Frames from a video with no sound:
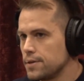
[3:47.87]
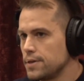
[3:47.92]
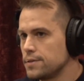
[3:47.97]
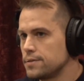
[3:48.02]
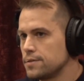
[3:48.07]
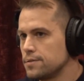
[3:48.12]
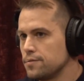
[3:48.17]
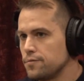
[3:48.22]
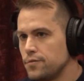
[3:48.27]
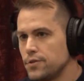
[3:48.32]

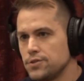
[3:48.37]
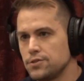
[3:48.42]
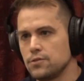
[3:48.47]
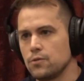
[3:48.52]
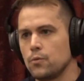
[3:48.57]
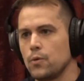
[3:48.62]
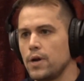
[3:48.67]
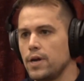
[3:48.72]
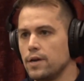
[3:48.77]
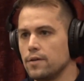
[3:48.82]
it's an
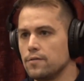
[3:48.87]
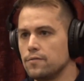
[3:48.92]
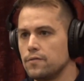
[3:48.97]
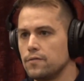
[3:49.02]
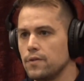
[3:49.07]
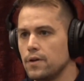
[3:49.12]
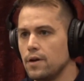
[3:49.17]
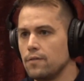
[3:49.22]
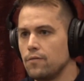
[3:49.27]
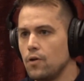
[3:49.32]
efficient way
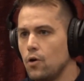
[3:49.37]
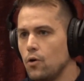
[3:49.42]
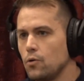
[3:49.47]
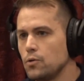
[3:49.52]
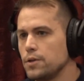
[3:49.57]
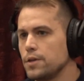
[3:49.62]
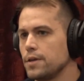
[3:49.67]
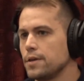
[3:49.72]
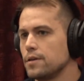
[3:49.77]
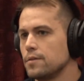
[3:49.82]
of
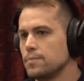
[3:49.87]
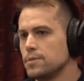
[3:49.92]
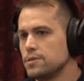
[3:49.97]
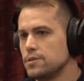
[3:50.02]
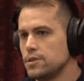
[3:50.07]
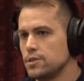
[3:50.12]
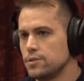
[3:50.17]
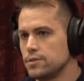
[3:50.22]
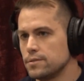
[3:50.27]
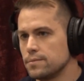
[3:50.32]
holding in a
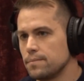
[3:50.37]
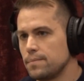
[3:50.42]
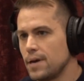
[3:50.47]
position